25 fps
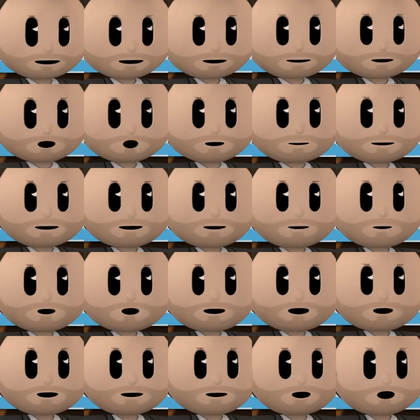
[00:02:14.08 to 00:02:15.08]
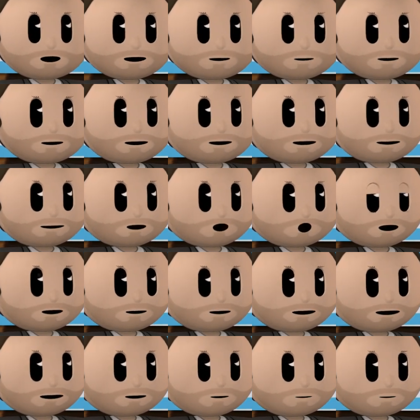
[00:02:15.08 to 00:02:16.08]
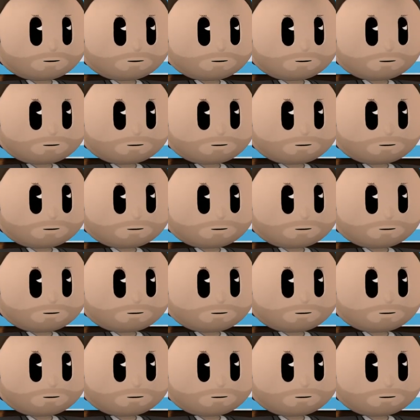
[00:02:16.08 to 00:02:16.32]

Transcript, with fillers: Because they had a family to go to.